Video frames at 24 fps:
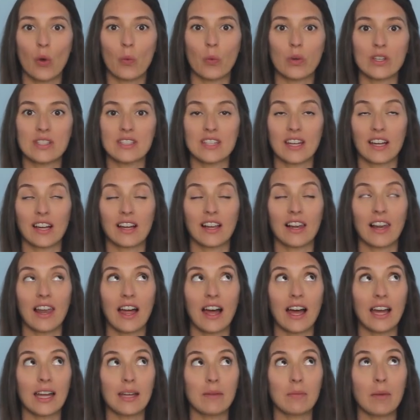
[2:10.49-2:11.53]
was to
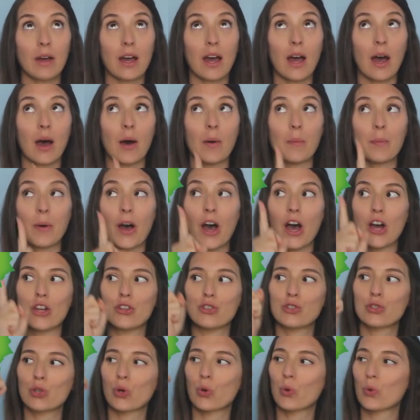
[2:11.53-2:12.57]
climb up a
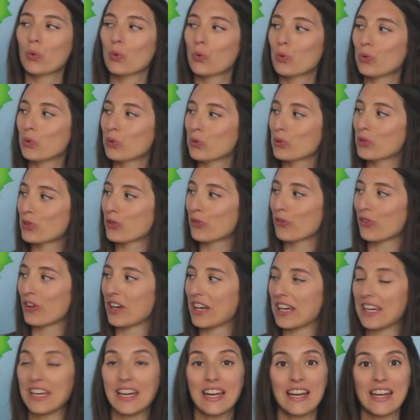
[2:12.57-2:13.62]
tall
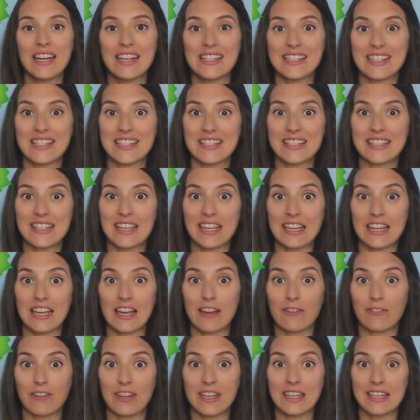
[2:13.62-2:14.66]
tree to see
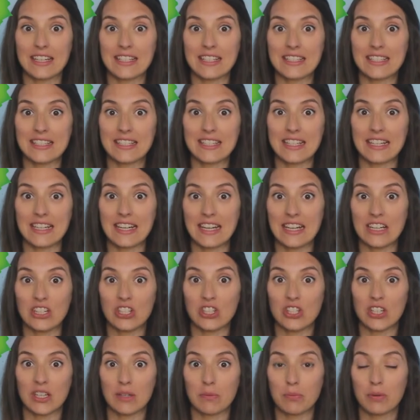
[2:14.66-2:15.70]
if he could see his
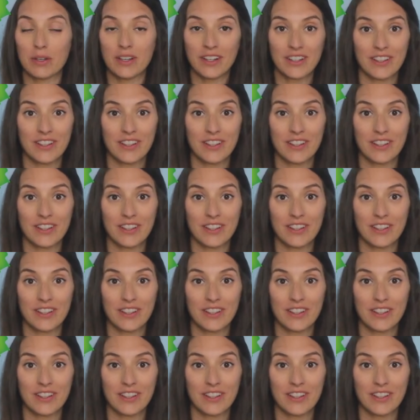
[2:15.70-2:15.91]
sheep.